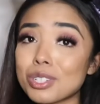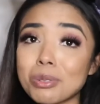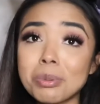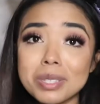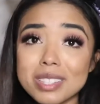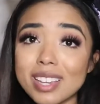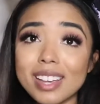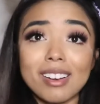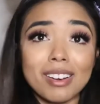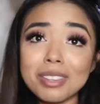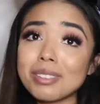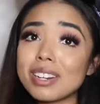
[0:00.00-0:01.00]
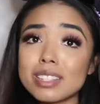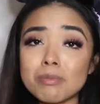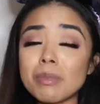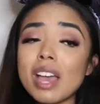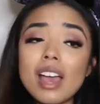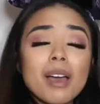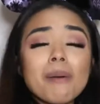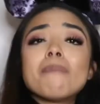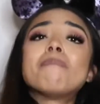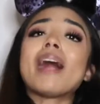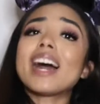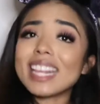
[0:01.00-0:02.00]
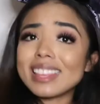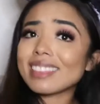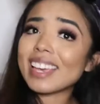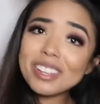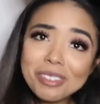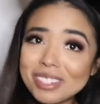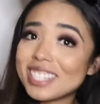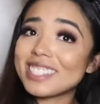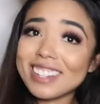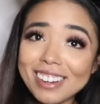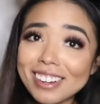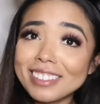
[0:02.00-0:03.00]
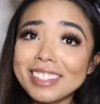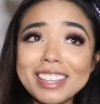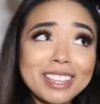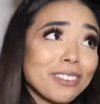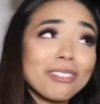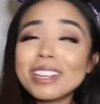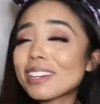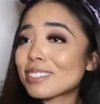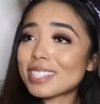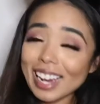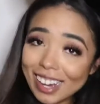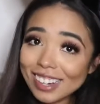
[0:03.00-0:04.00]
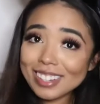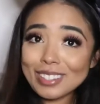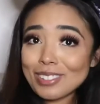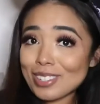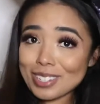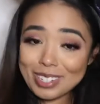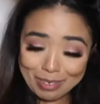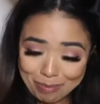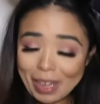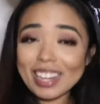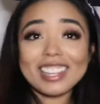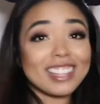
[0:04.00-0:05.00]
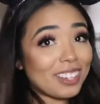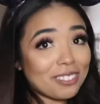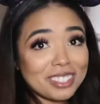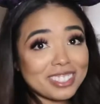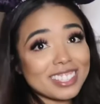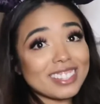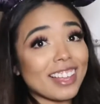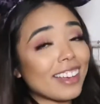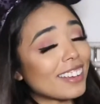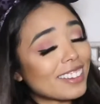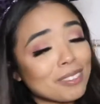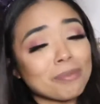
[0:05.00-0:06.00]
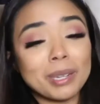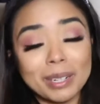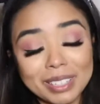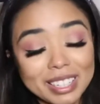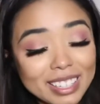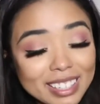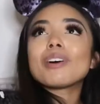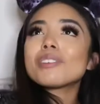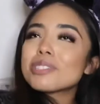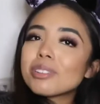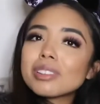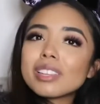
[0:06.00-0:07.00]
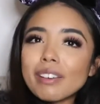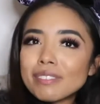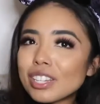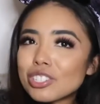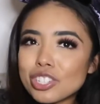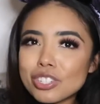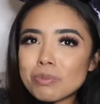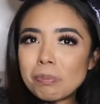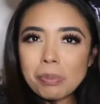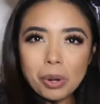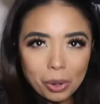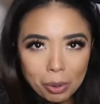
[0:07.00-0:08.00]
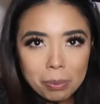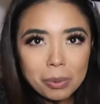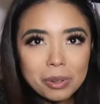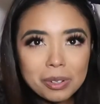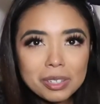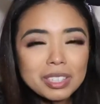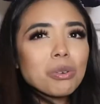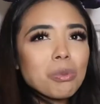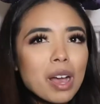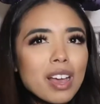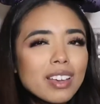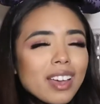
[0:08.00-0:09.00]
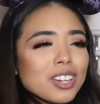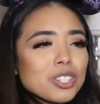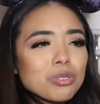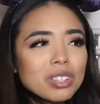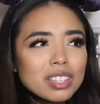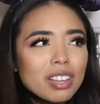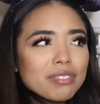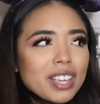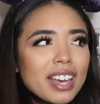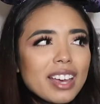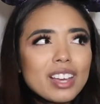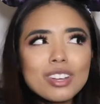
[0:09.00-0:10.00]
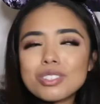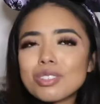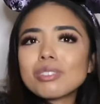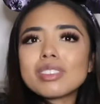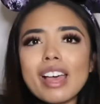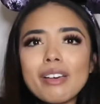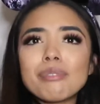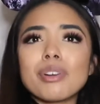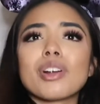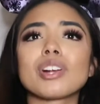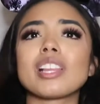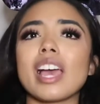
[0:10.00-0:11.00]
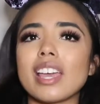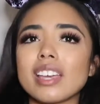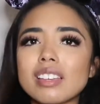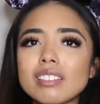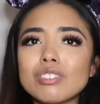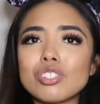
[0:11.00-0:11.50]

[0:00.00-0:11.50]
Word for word: she was like, all you need is body language, y'all. Like, you don't need to talk, you just need body language. And like, period. I also love that she's purple. I know why, I just really love that. I also love her like